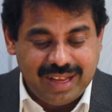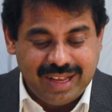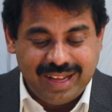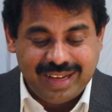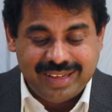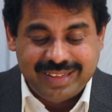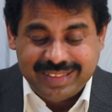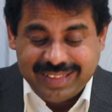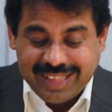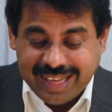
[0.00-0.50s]

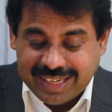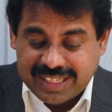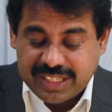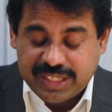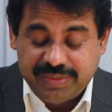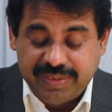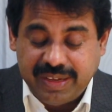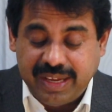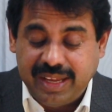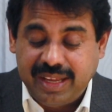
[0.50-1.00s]
And
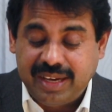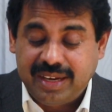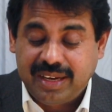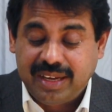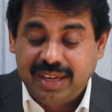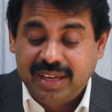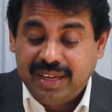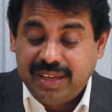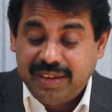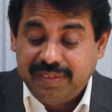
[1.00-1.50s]
that's where,
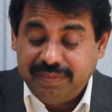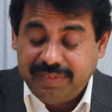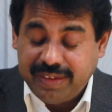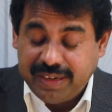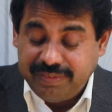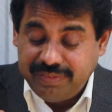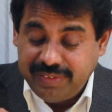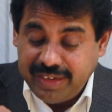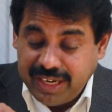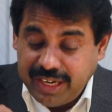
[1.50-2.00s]

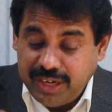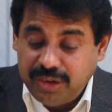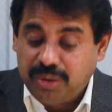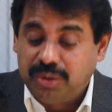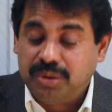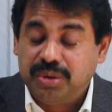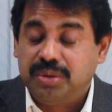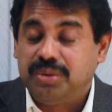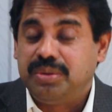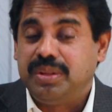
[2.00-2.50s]
when we
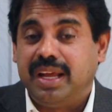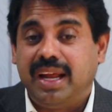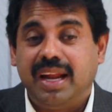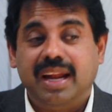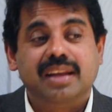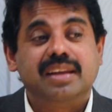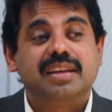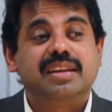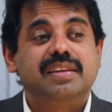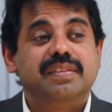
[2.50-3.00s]
don't do
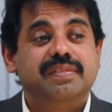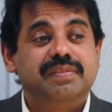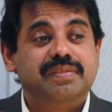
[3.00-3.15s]
that,